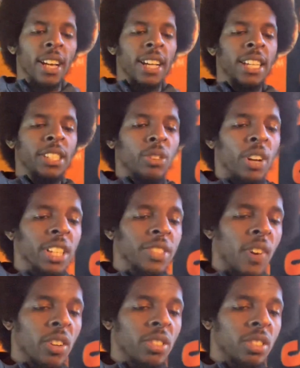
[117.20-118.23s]
he started his
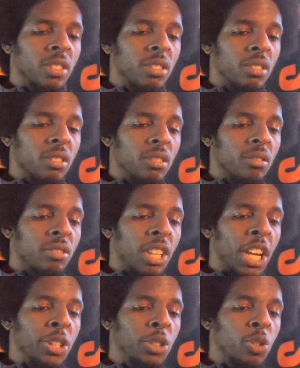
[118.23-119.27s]
verse,
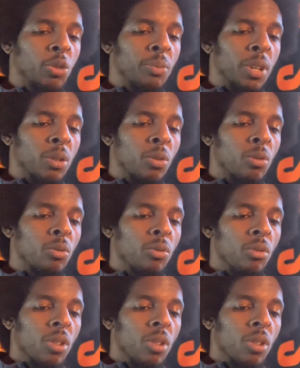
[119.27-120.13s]
the instrumental